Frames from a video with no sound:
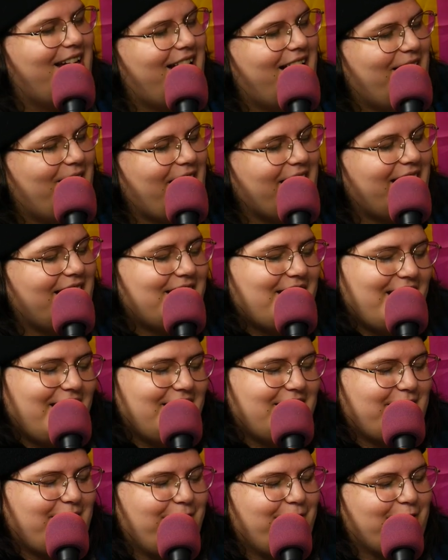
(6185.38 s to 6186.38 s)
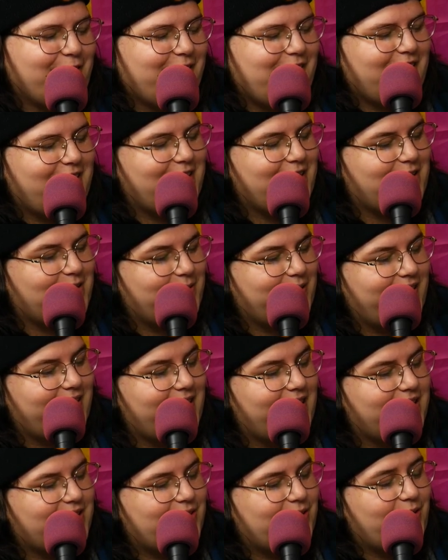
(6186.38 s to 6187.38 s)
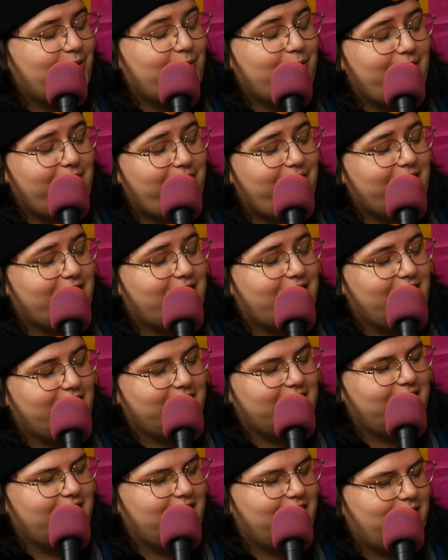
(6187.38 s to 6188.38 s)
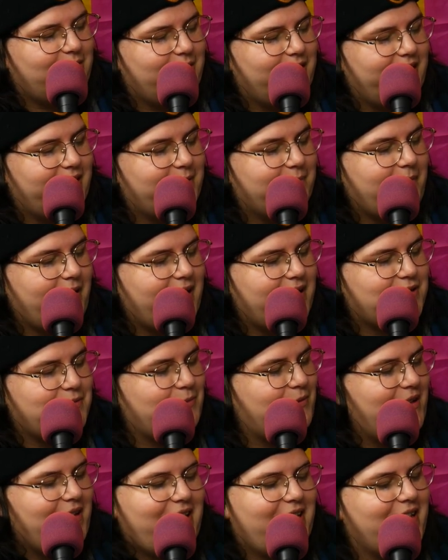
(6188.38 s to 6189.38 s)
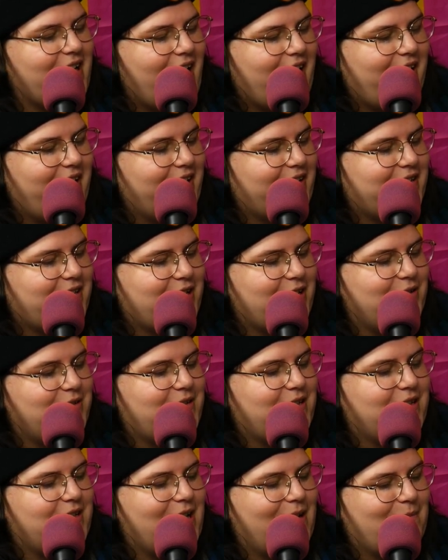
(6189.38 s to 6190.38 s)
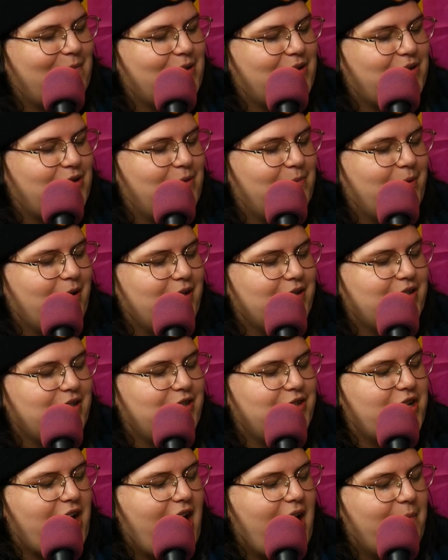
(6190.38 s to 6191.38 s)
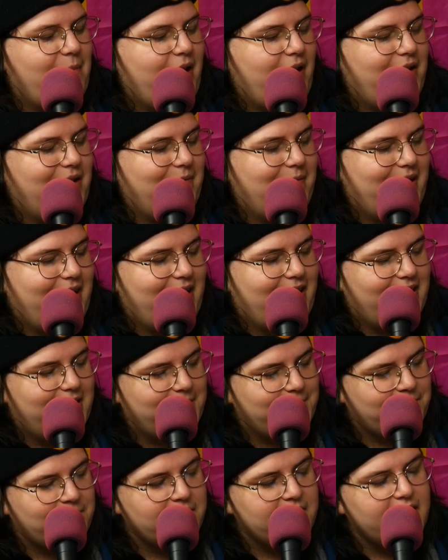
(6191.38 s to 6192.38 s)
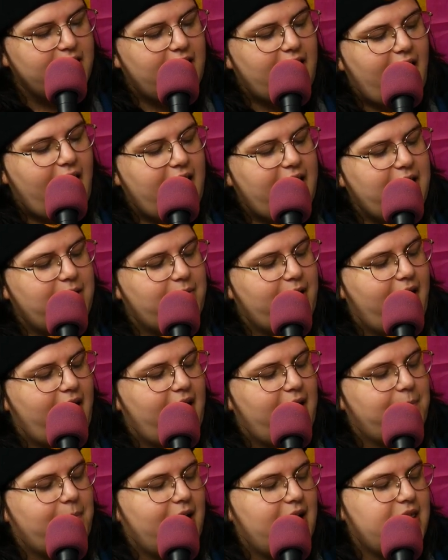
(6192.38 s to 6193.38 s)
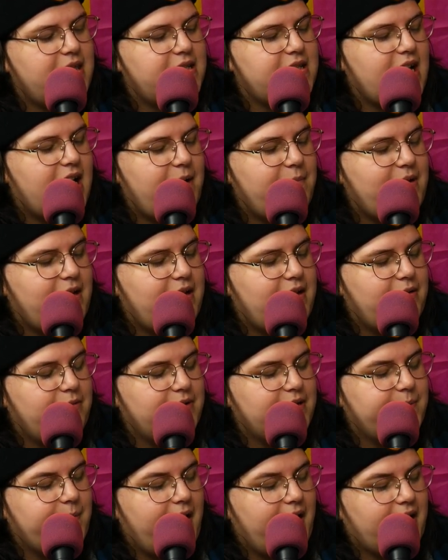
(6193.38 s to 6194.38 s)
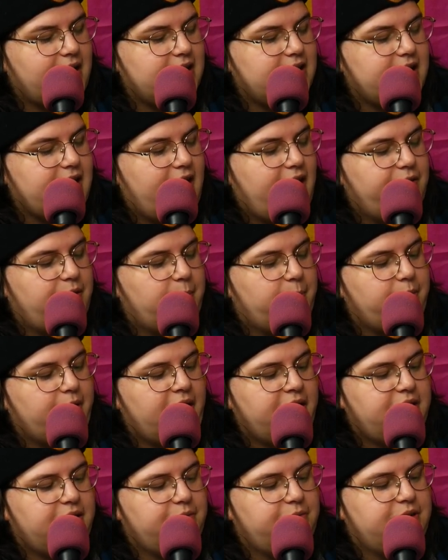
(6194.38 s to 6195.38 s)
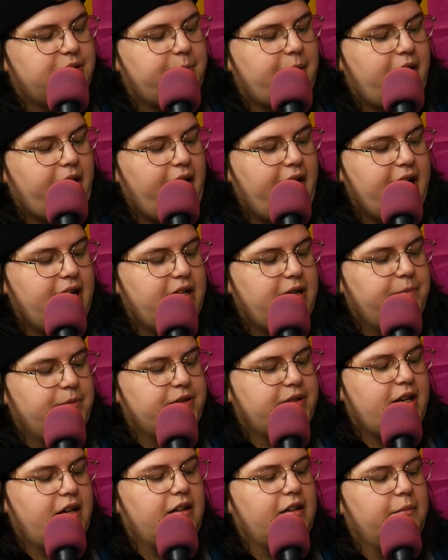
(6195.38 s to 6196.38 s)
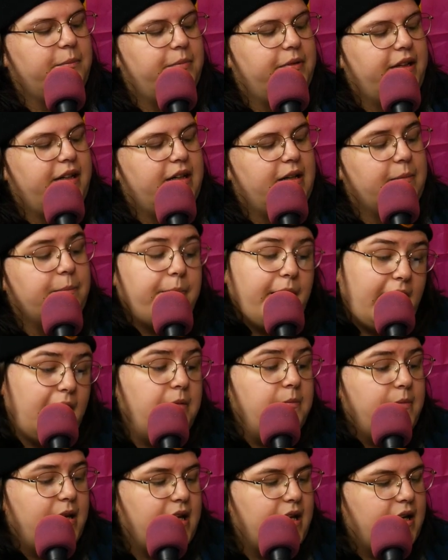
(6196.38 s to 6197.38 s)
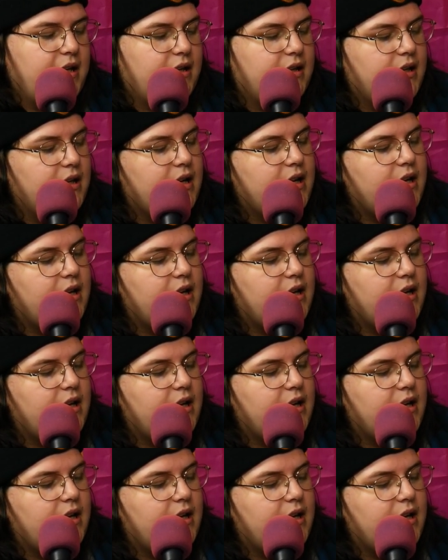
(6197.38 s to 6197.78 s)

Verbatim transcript: Uh, I get that it's difficult to deal with. It's a horrific thing to deal with, but it's really not an excuse to dump a two person job onto me. Anyway, by the time he was back in town, the project was about 80% completed by me.